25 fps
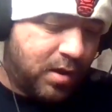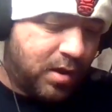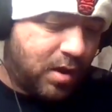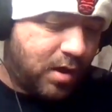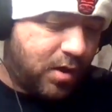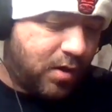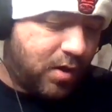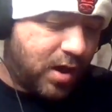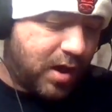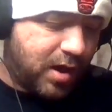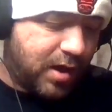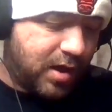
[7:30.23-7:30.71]

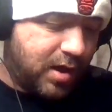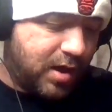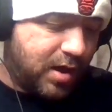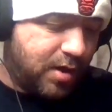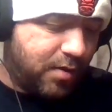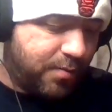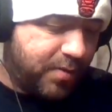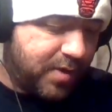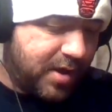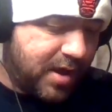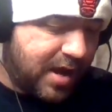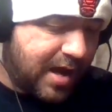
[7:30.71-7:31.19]
All right,
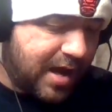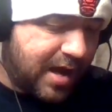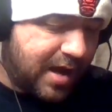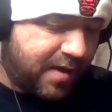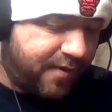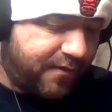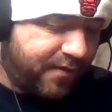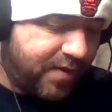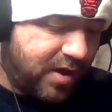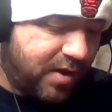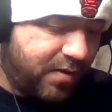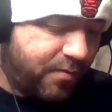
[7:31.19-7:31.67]
here we
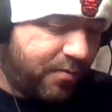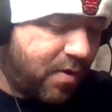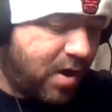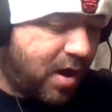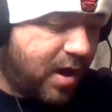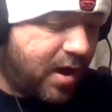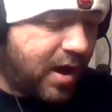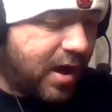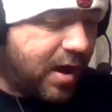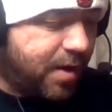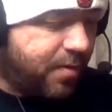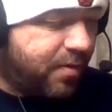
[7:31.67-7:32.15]
have a
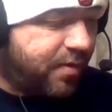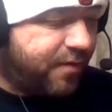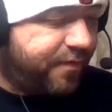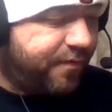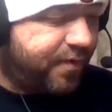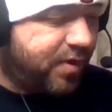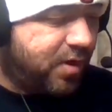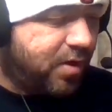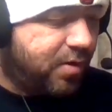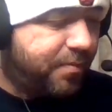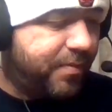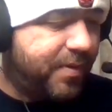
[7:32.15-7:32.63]
Ron Howard
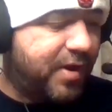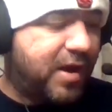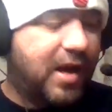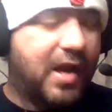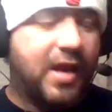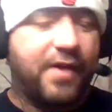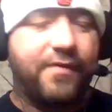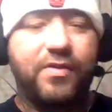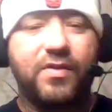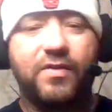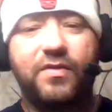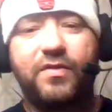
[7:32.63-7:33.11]
film that I
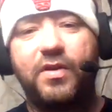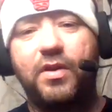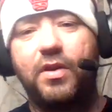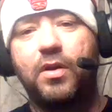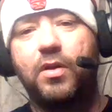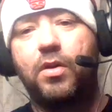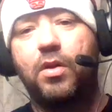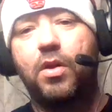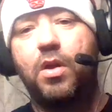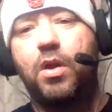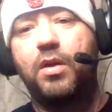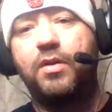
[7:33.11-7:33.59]
haven't seen in
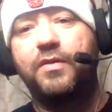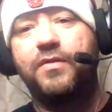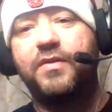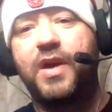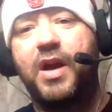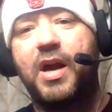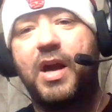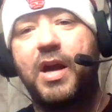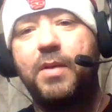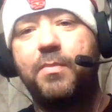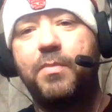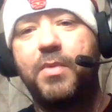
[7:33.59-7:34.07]
a long
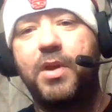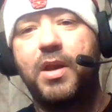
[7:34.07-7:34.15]
time,